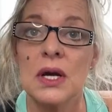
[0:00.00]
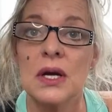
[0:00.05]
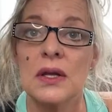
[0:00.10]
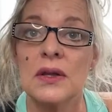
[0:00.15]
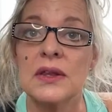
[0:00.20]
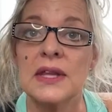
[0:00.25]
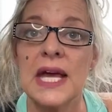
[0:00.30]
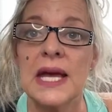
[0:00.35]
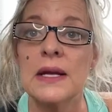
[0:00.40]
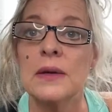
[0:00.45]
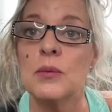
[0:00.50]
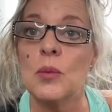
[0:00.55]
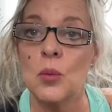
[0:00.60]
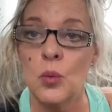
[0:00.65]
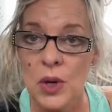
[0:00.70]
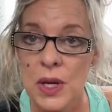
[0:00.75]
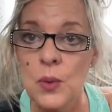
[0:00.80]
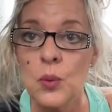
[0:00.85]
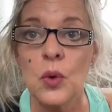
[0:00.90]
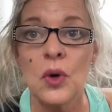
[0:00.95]
Then
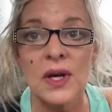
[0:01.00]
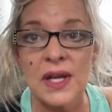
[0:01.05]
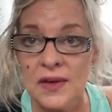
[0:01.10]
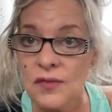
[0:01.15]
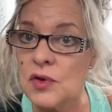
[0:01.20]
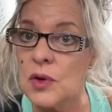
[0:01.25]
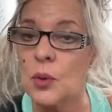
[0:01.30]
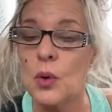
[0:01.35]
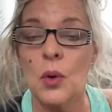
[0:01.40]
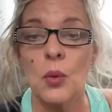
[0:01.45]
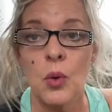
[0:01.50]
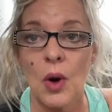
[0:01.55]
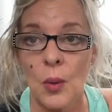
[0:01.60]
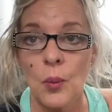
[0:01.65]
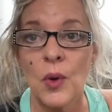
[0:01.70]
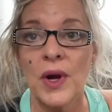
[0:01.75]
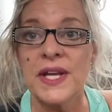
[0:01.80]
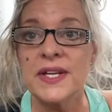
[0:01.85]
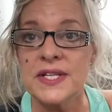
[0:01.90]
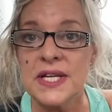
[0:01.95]
we will give you a
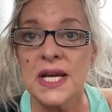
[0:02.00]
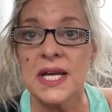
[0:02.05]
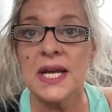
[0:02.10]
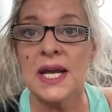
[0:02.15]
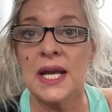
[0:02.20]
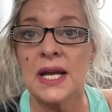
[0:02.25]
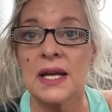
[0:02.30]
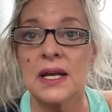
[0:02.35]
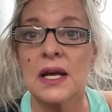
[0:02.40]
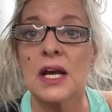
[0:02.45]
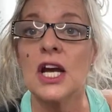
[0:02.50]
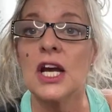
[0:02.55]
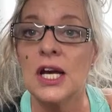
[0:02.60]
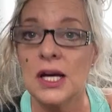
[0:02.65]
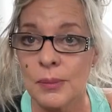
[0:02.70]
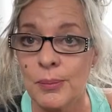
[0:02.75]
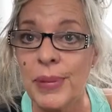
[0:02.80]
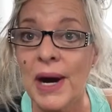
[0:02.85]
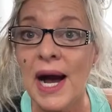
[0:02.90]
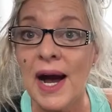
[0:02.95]
one-way ticket.
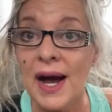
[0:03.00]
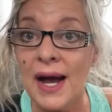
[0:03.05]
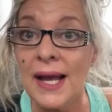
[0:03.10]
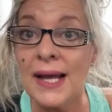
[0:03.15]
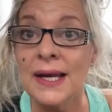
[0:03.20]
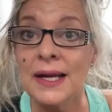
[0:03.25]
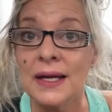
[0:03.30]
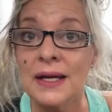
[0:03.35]
Goodbye.